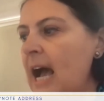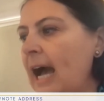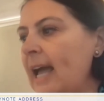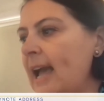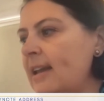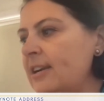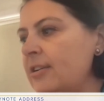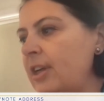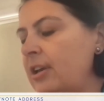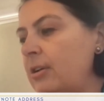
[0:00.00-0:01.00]
I adhere
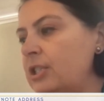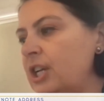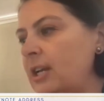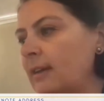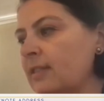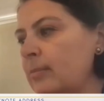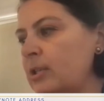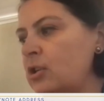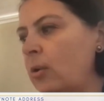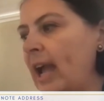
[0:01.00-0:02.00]
the notion of
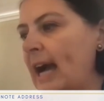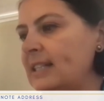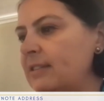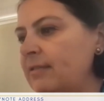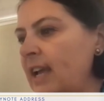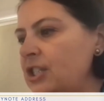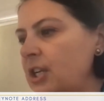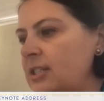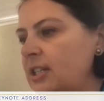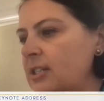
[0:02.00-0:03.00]
liberatory
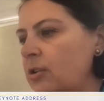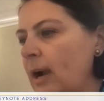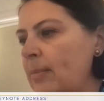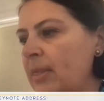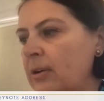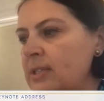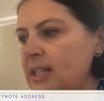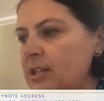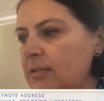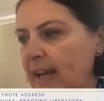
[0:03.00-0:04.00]
activation to describe those
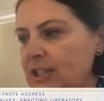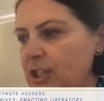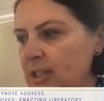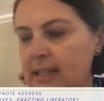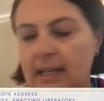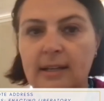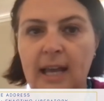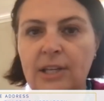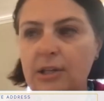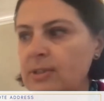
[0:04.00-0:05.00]
interventions in
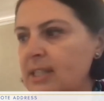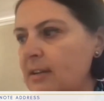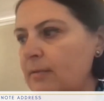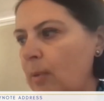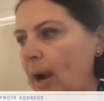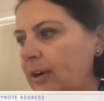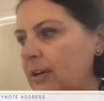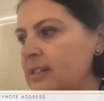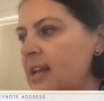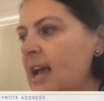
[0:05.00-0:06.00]
and uses of
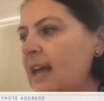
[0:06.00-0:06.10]
records